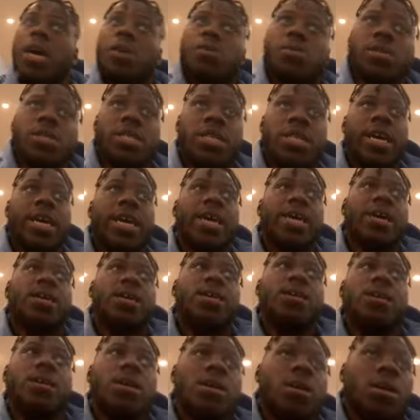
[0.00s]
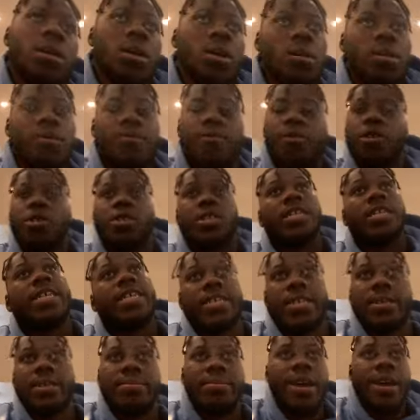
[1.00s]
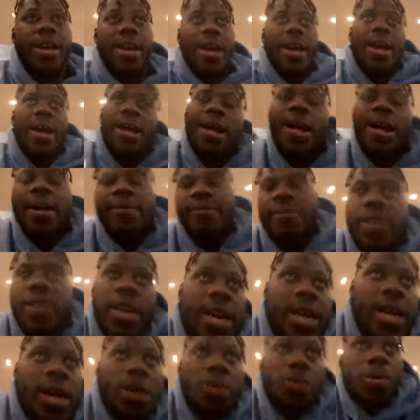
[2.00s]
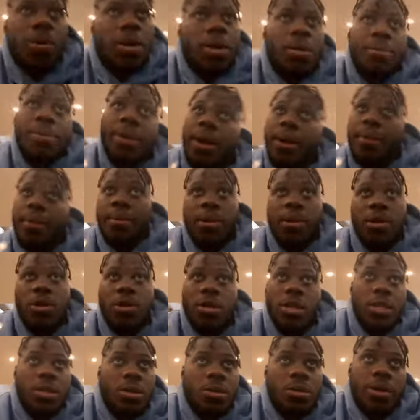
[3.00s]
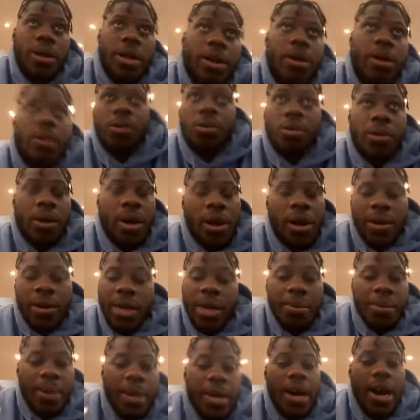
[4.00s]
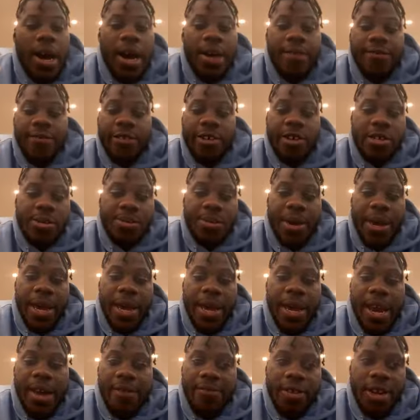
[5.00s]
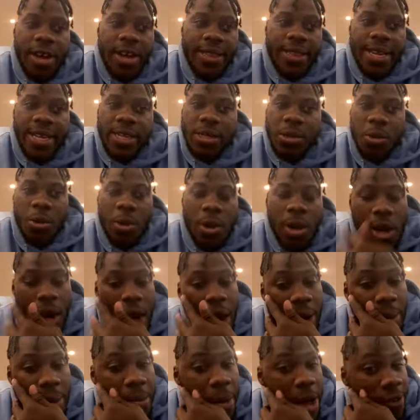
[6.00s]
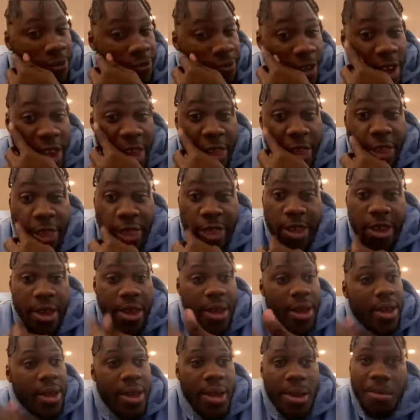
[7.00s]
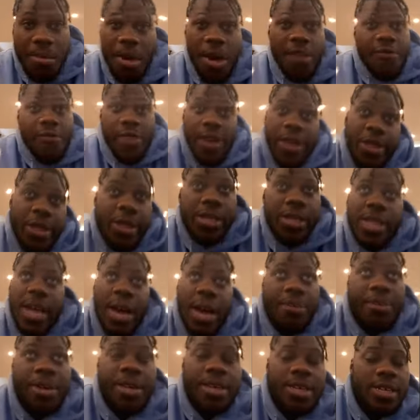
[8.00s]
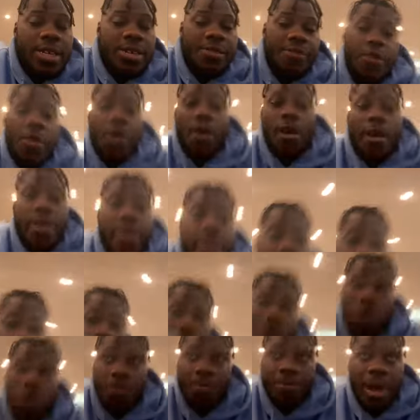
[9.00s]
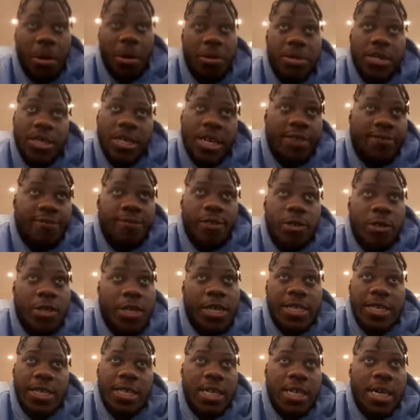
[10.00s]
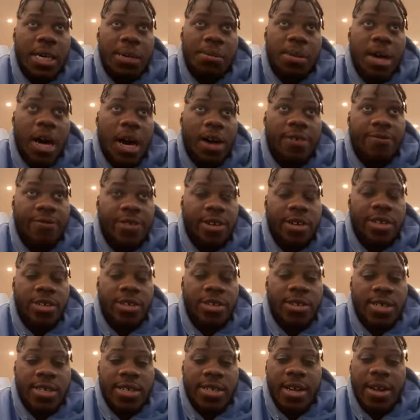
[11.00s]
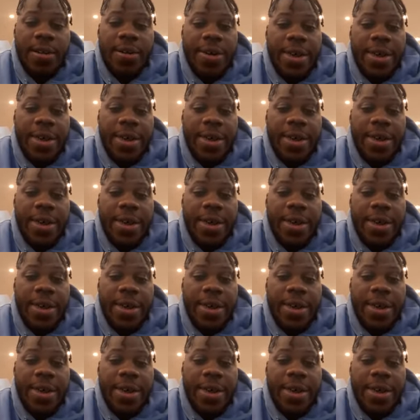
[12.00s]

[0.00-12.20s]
I would say, first lesson, man, I feel like I wouldn't be able to do this without keeping God first, man. I feel like that's where a lot of my faith has got me this far. So I would say first lesson, keep God first.